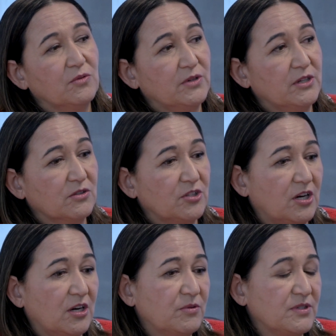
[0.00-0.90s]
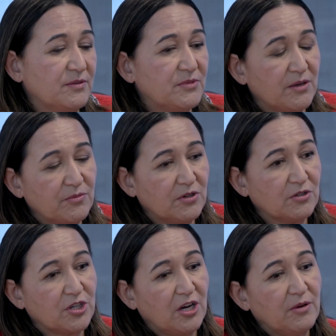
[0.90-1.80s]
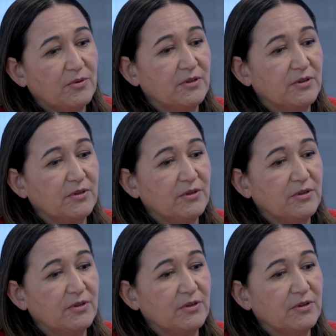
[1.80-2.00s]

we're in September, October,